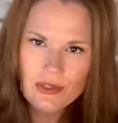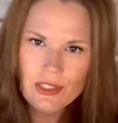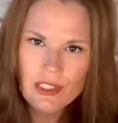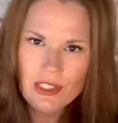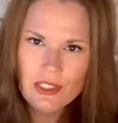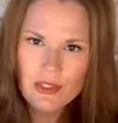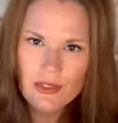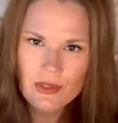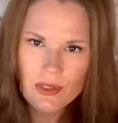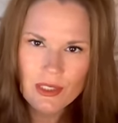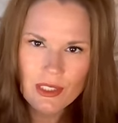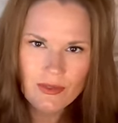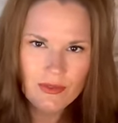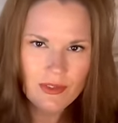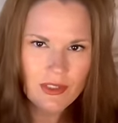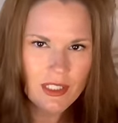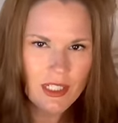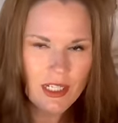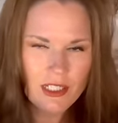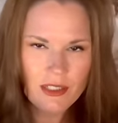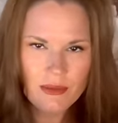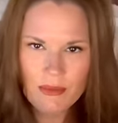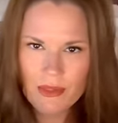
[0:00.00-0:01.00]
and you even
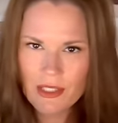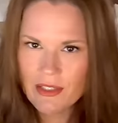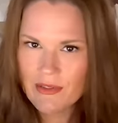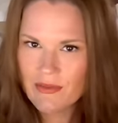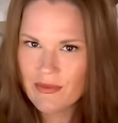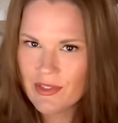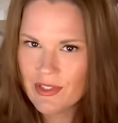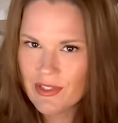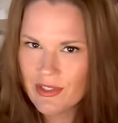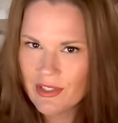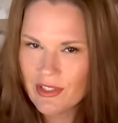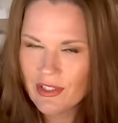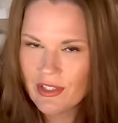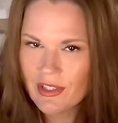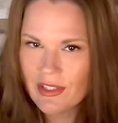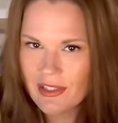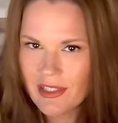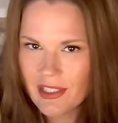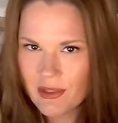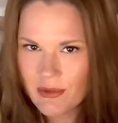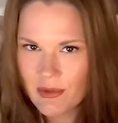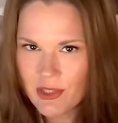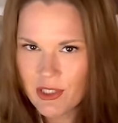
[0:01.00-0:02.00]
kind of manifested that
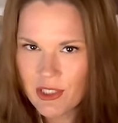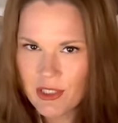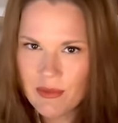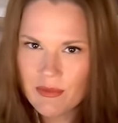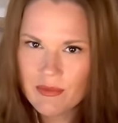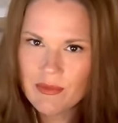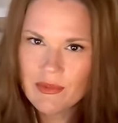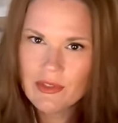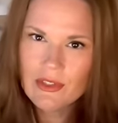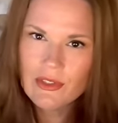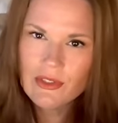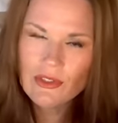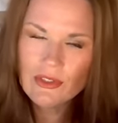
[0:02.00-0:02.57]
they would come